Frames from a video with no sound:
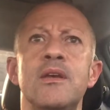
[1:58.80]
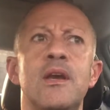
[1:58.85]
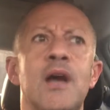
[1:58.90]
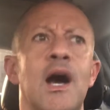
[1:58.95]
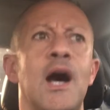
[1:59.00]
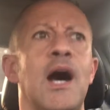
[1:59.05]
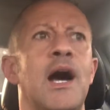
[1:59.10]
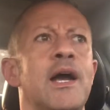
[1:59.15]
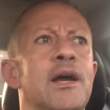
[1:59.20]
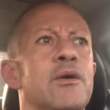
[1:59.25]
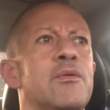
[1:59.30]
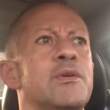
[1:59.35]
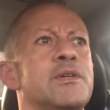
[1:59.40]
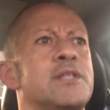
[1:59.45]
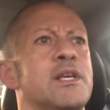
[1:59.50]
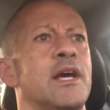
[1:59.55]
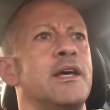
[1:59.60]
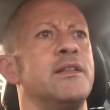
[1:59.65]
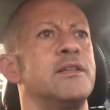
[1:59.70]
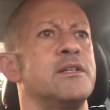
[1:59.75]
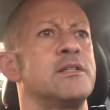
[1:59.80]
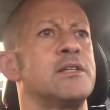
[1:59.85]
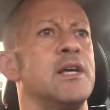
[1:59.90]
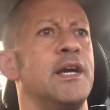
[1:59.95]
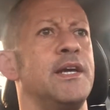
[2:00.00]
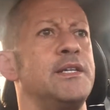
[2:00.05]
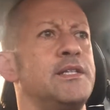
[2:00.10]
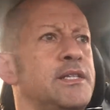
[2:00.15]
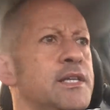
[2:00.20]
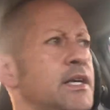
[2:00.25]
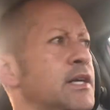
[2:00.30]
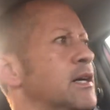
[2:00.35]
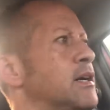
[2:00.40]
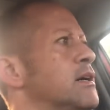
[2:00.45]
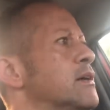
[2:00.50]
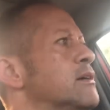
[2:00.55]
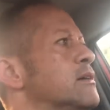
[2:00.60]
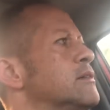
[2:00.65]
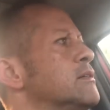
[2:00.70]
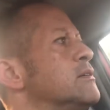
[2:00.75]
I always had this
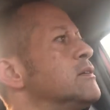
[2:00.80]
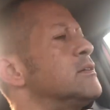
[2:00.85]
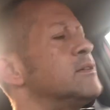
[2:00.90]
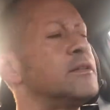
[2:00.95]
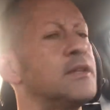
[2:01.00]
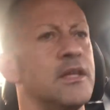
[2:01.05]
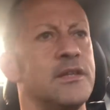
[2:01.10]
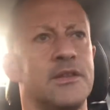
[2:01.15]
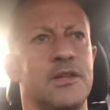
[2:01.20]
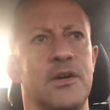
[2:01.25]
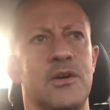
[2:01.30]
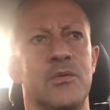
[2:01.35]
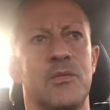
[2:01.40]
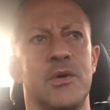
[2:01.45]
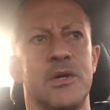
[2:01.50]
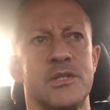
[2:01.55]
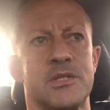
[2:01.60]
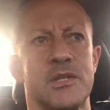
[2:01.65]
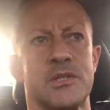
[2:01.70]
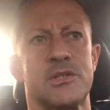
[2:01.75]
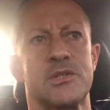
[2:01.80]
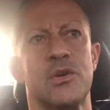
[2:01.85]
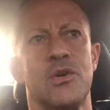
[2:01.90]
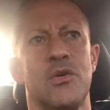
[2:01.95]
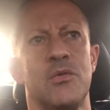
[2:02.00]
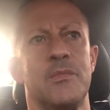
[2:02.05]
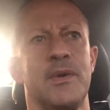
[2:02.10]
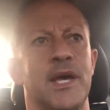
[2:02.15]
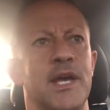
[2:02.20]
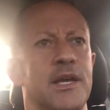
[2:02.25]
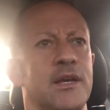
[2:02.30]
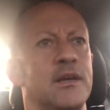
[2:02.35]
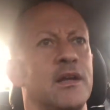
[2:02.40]
idea that there was a soulmate